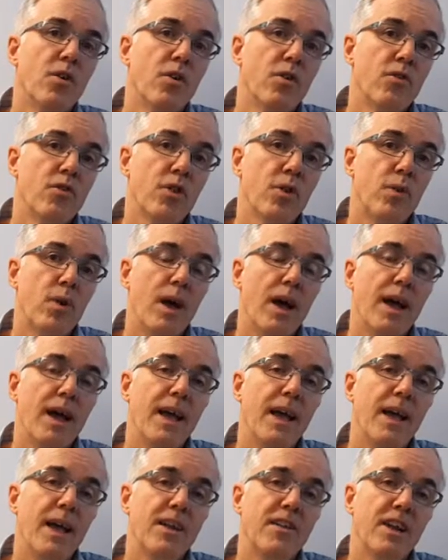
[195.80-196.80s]
So
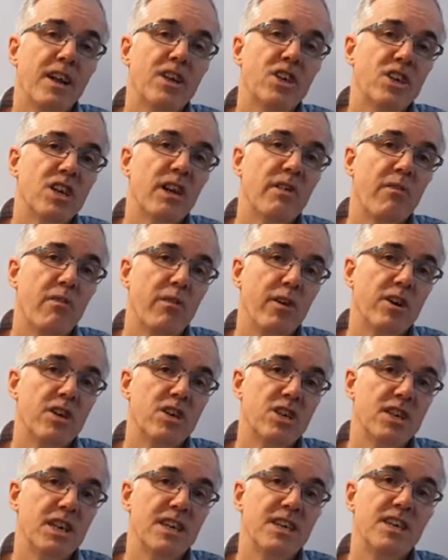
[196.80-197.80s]
intelligent liver function
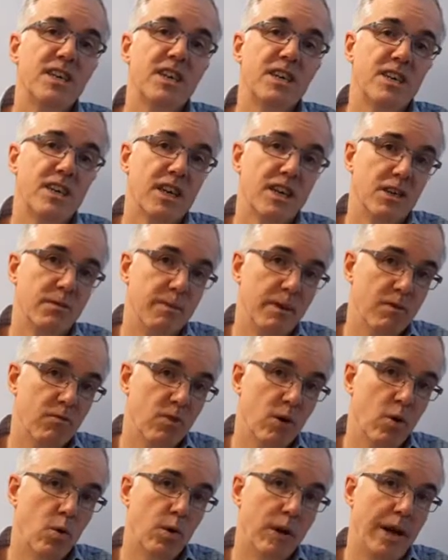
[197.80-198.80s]
testing is going to be
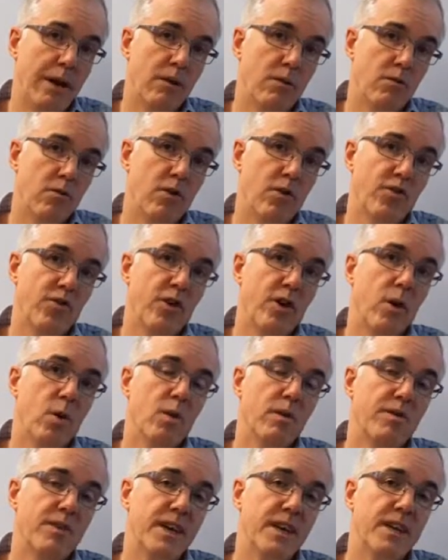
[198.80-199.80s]
rolled out across the whole
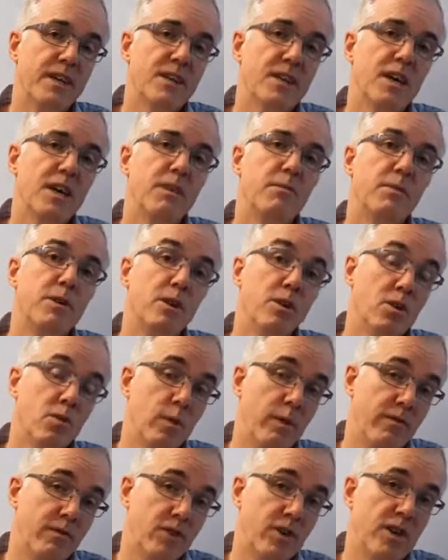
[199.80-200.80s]
of Tayside because
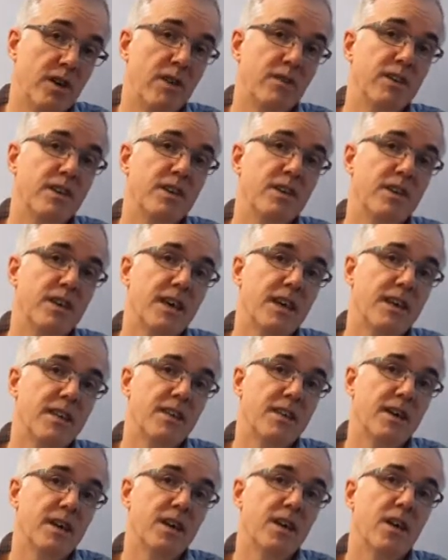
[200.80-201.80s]
we've trialled it in
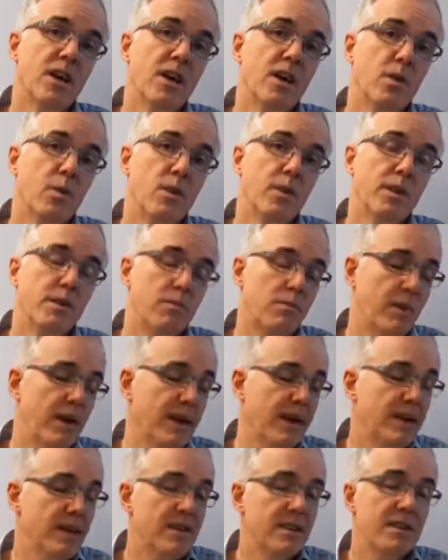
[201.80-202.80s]
Tayside within
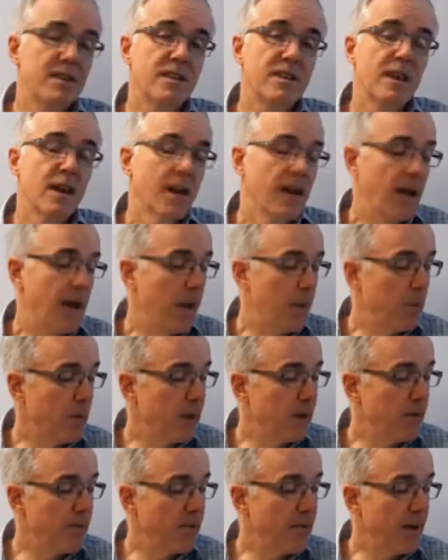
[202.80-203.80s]
practices, and we
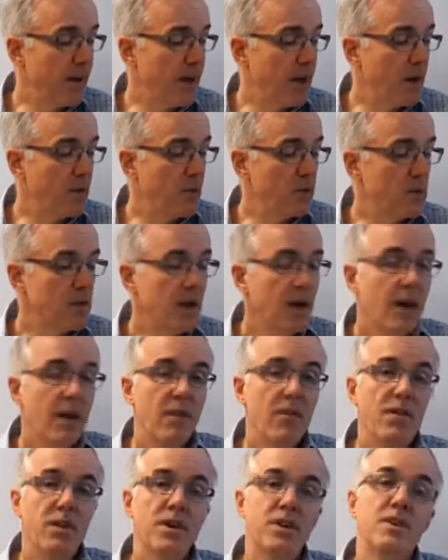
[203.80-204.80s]
have found
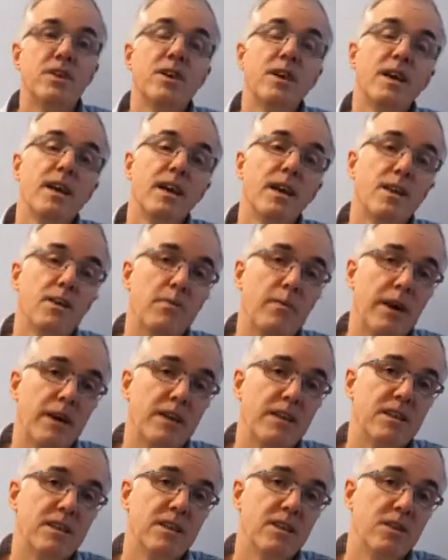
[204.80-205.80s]
that in the
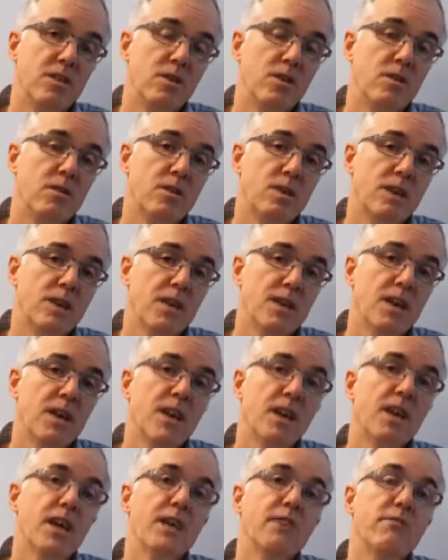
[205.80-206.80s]
practice that used it,
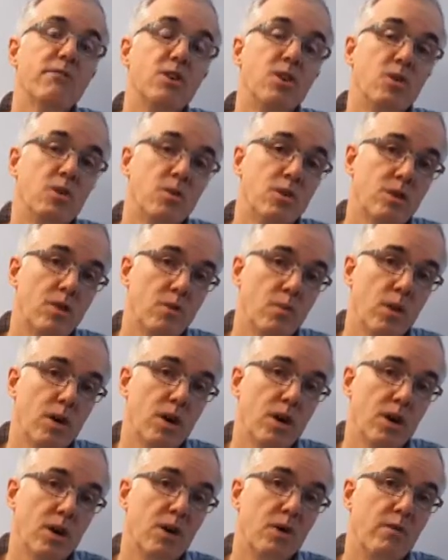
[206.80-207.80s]
it reduced the
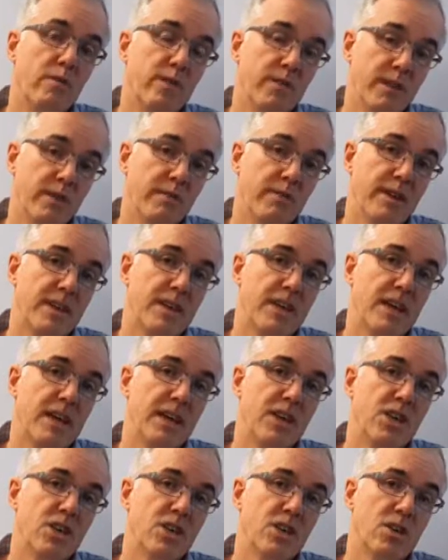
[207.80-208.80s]
workload for the
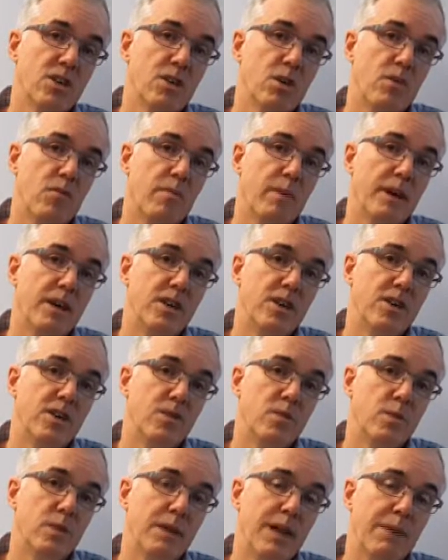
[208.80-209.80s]
investigation of patients
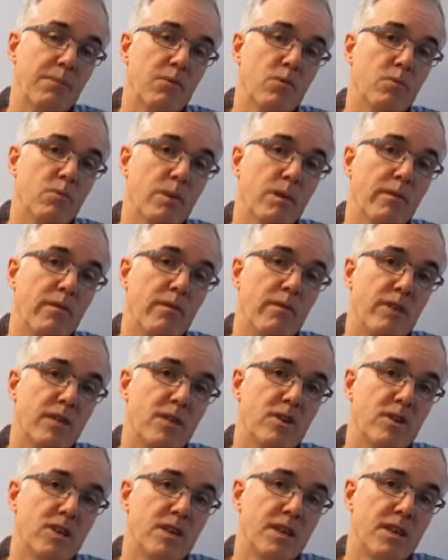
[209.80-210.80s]
with abnormal liver
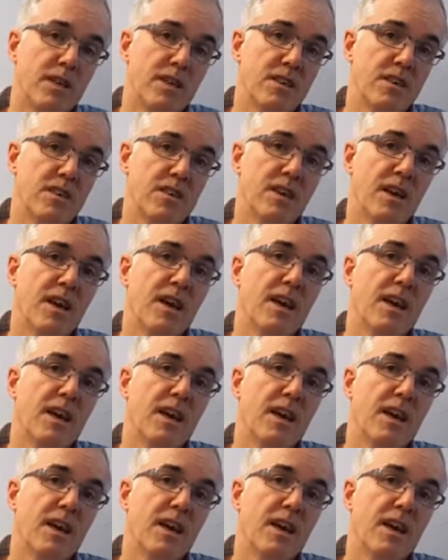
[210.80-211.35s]
function tests.